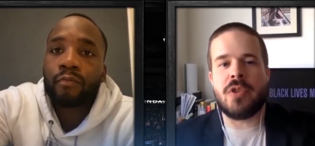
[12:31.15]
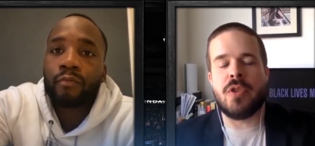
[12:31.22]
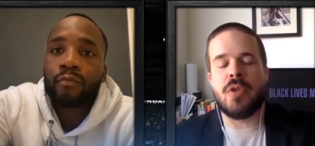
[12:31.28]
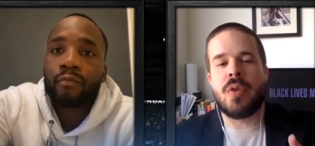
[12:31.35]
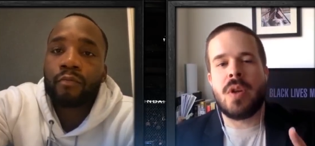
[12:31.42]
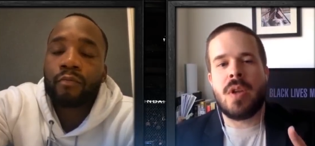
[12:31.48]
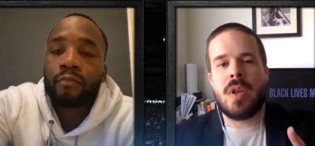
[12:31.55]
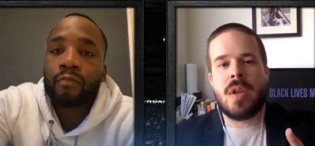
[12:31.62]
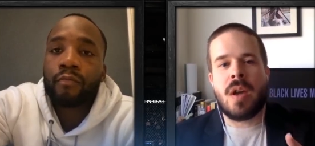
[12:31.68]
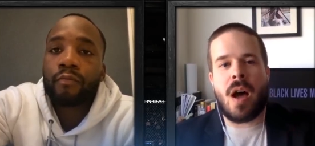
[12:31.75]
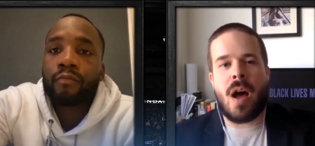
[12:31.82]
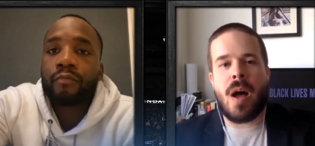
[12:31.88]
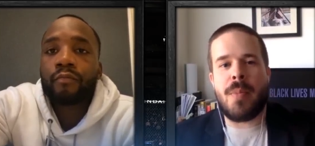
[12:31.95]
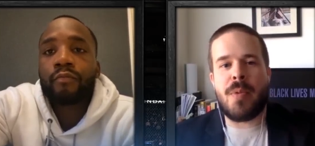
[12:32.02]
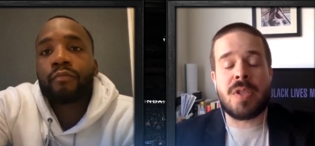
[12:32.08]
Speaker 1: for you.
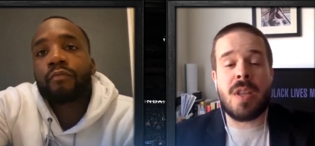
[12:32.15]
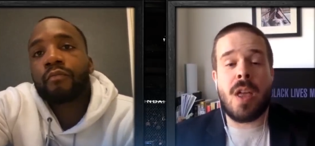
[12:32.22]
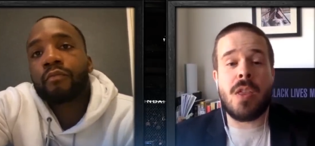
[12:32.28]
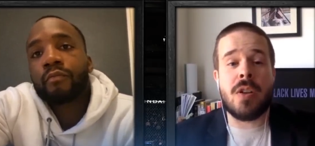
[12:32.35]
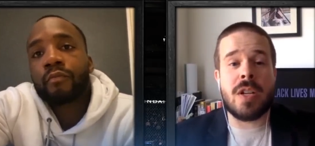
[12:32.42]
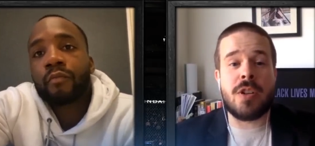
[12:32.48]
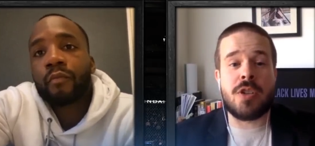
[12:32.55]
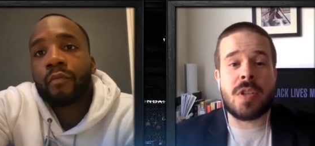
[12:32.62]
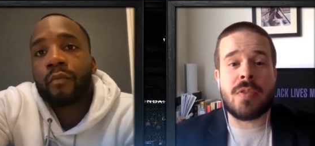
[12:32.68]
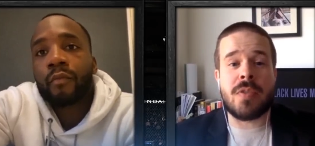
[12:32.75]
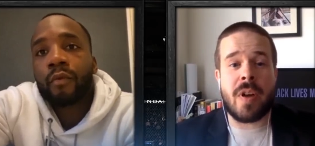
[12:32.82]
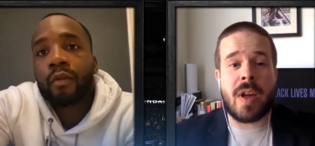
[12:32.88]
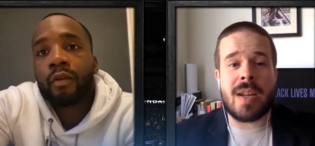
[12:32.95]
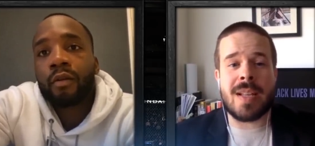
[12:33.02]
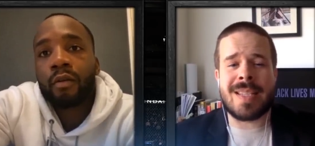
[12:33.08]
Um, there's another interesting
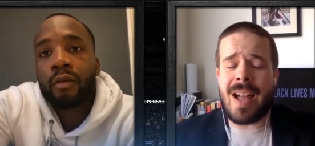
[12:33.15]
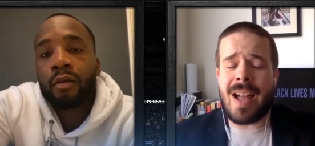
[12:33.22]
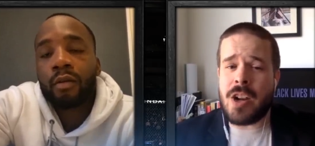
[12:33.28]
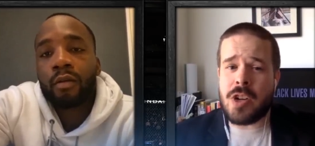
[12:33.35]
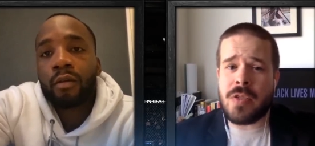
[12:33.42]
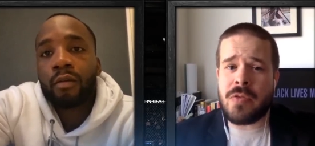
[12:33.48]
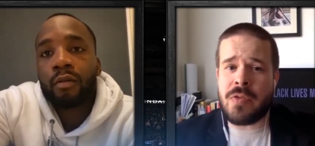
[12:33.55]
fight. It's not in your